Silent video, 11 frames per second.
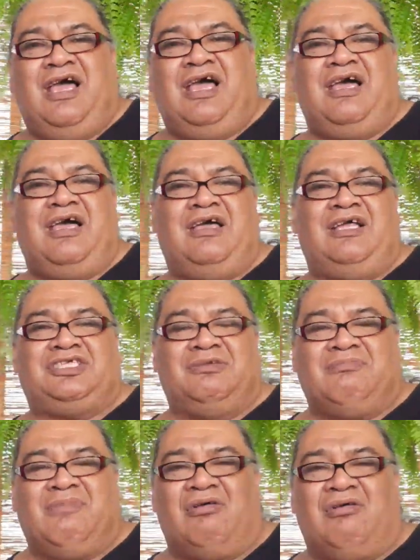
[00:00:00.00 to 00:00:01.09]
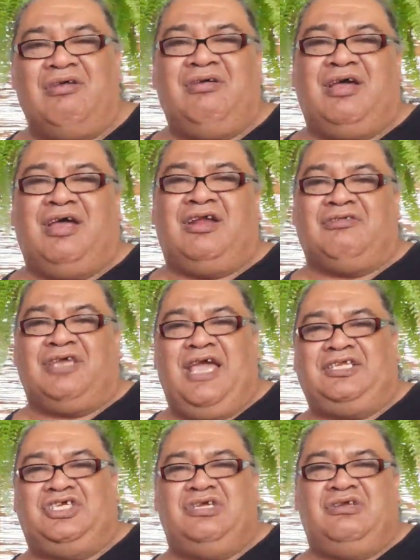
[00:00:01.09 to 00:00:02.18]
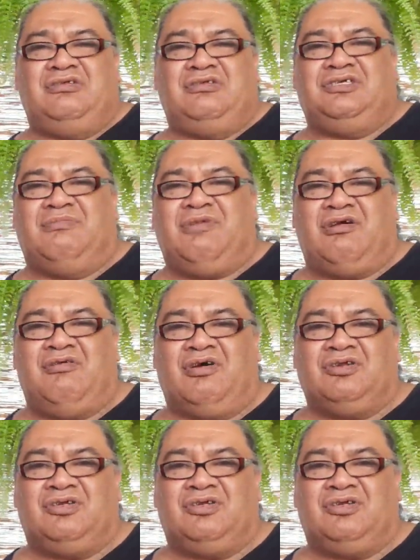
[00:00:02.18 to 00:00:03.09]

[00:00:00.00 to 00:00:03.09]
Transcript: Tomorrow, and I'll catch you tomorrow